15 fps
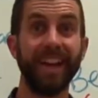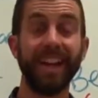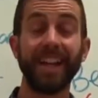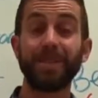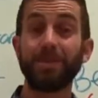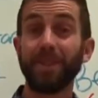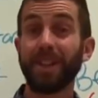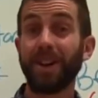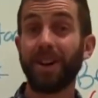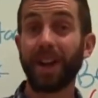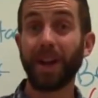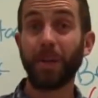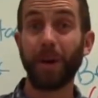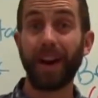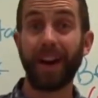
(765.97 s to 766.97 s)
That's really all
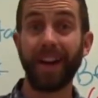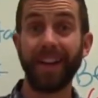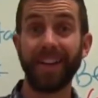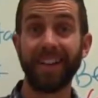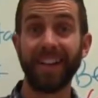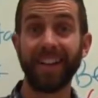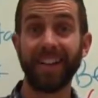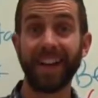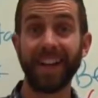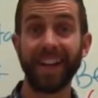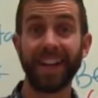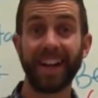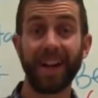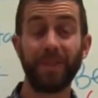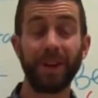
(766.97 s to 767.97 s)
I want,
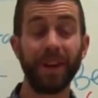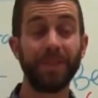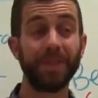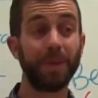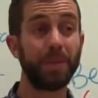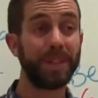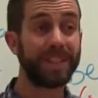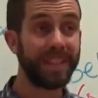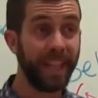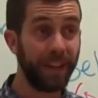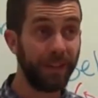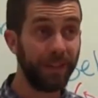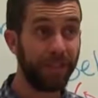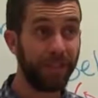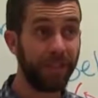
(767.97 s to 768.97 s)
right? I want to be
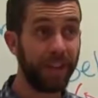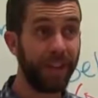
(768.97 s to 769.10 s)
safe.